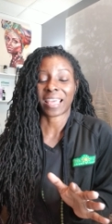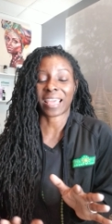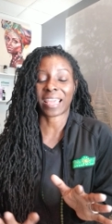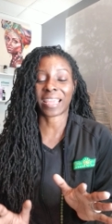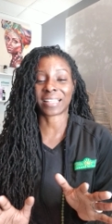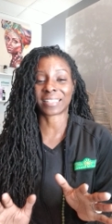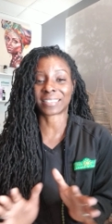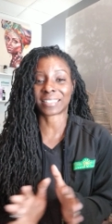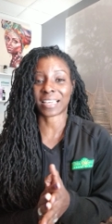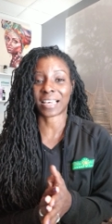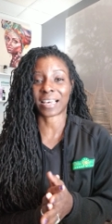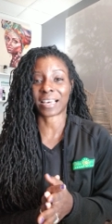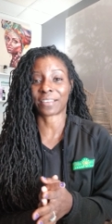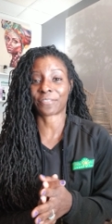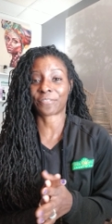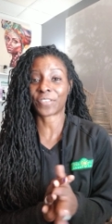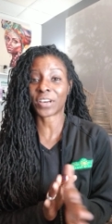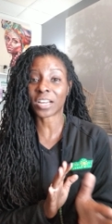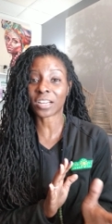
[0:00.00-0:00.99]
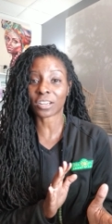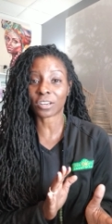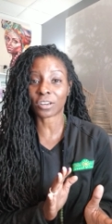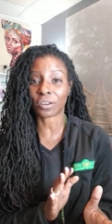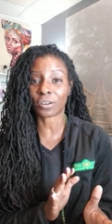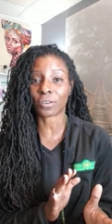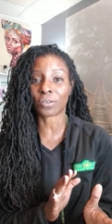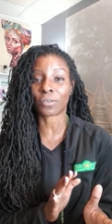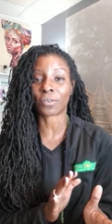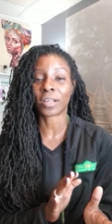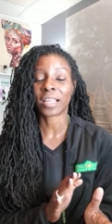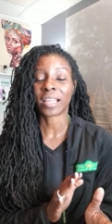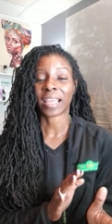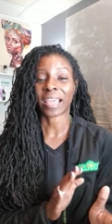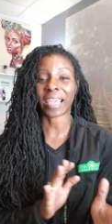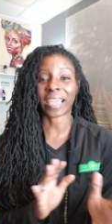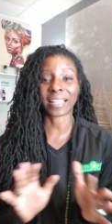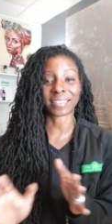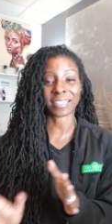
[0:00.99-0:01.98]
antifungal,
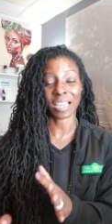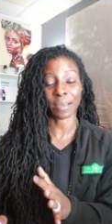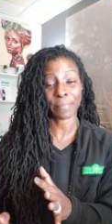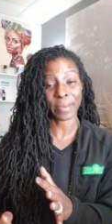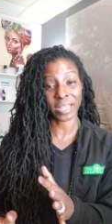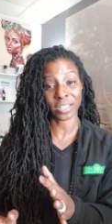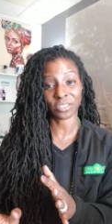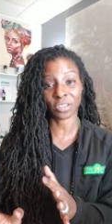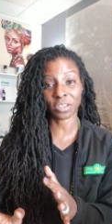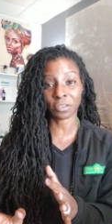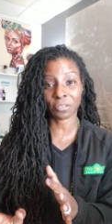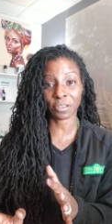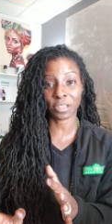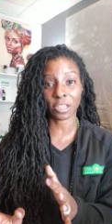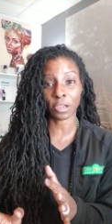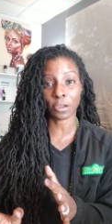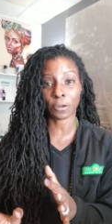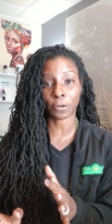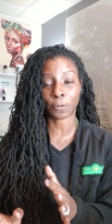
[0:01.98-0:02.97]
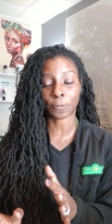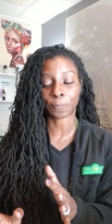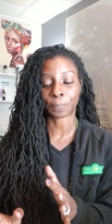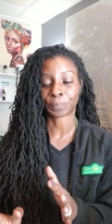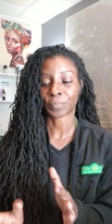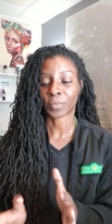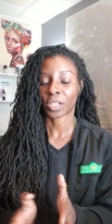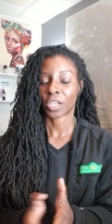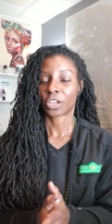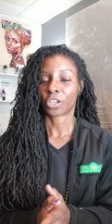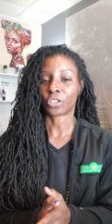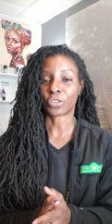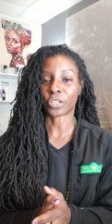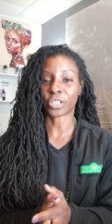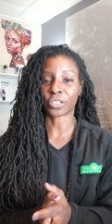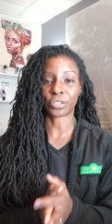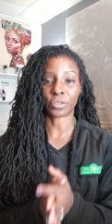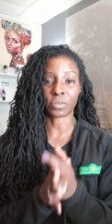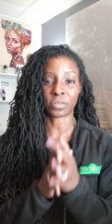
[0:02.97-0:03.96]
antibacterial, you
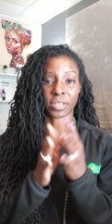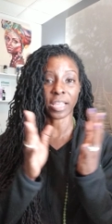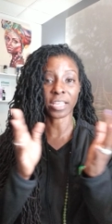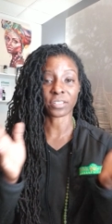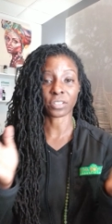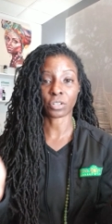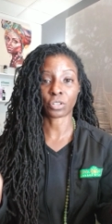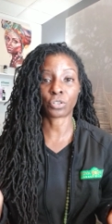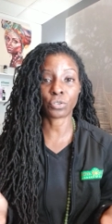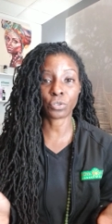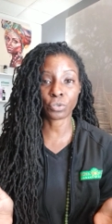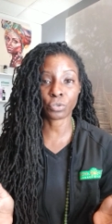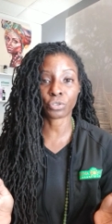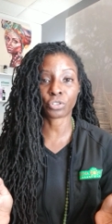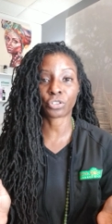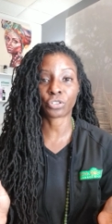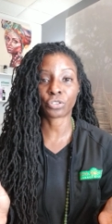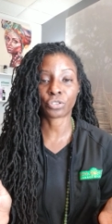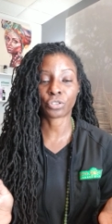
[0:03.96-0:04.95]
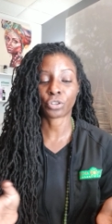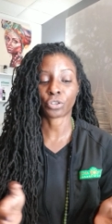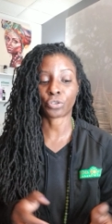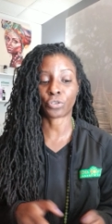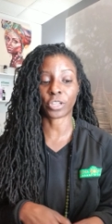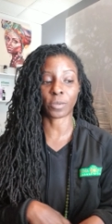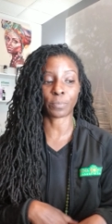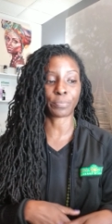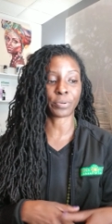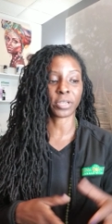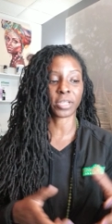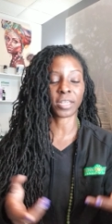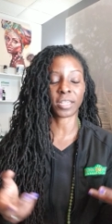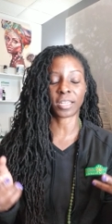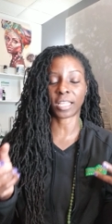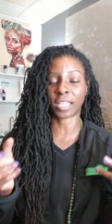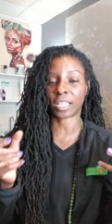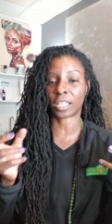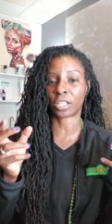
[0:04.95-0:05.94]
can use it as a douche. You can put
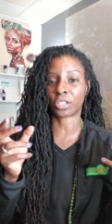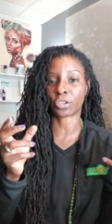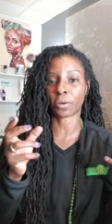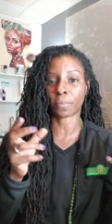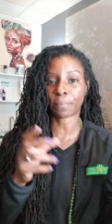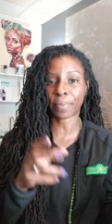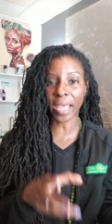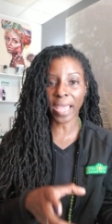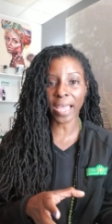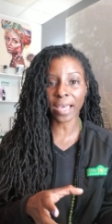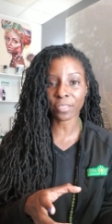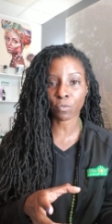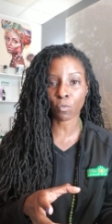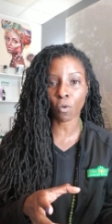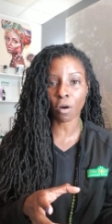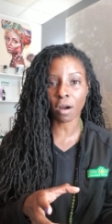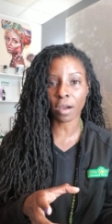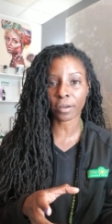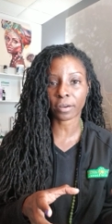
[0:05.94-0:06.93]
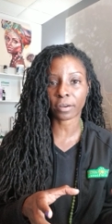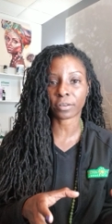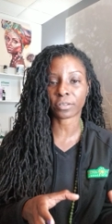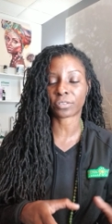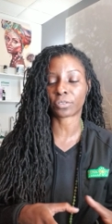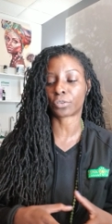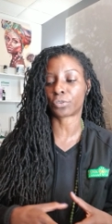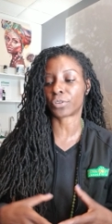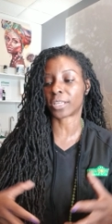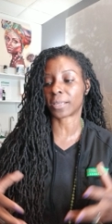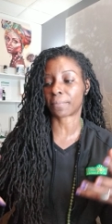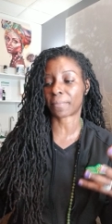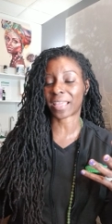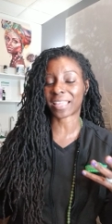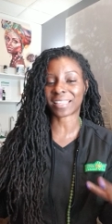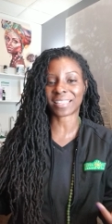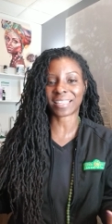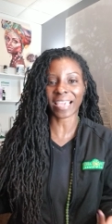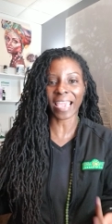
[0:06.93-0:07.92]
it in your bath water so you can
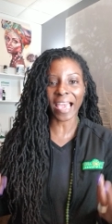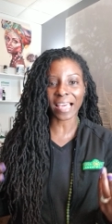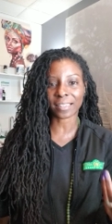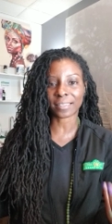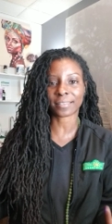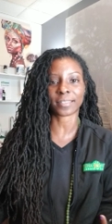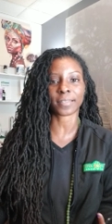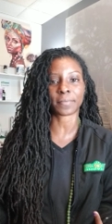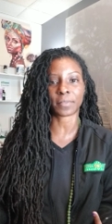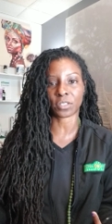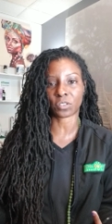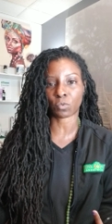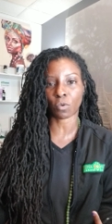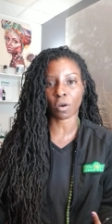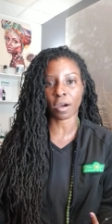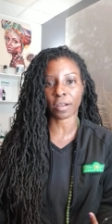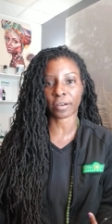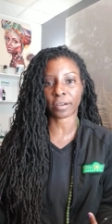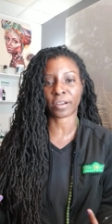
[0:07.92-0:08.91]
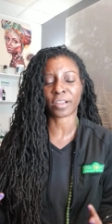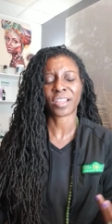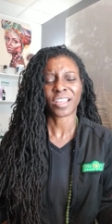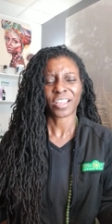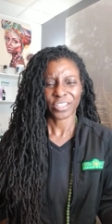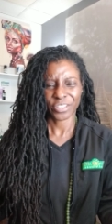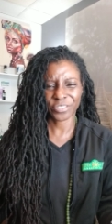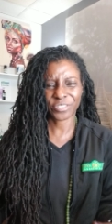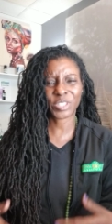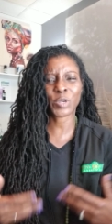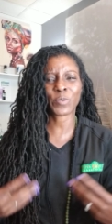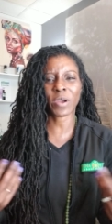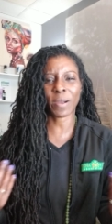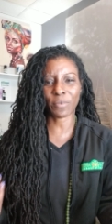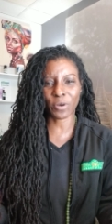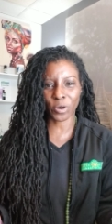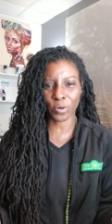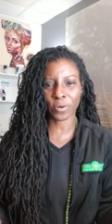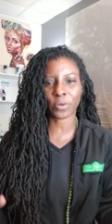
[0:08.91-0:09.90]
make gallons of this water. You see where
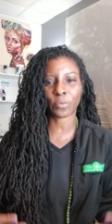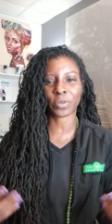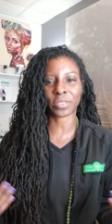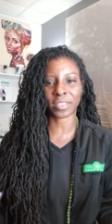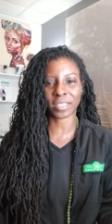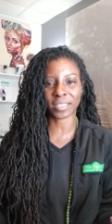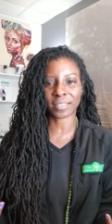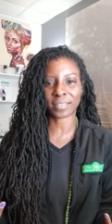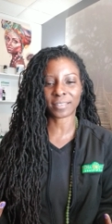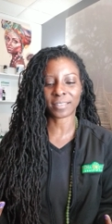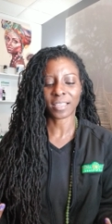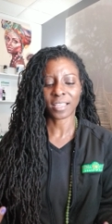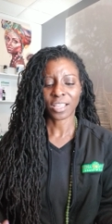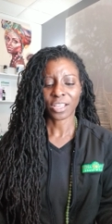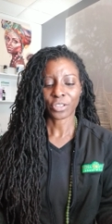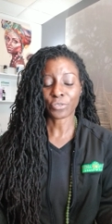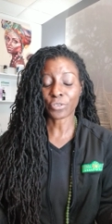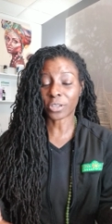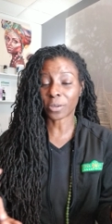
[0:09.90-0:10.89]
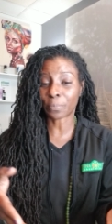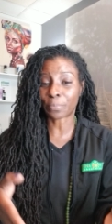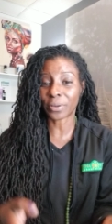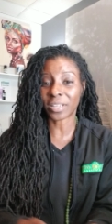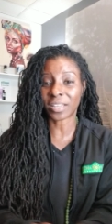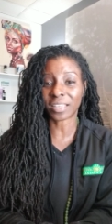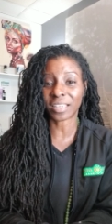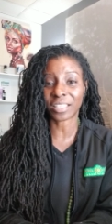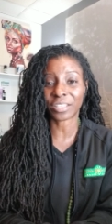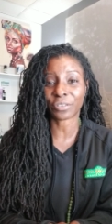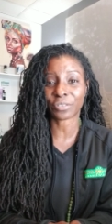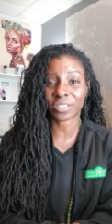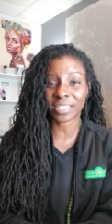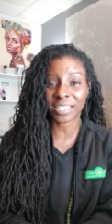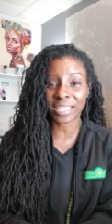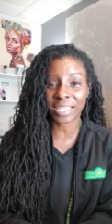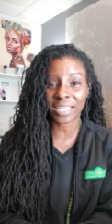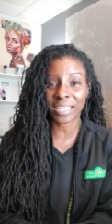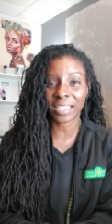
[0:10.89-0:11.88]
I'm going with this? You can put it in your
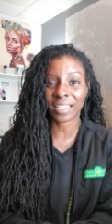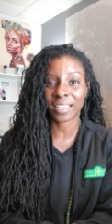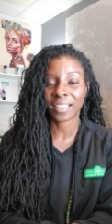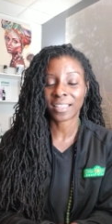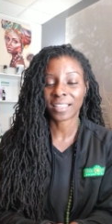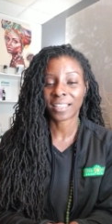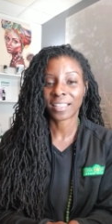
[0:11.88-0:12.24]
tea.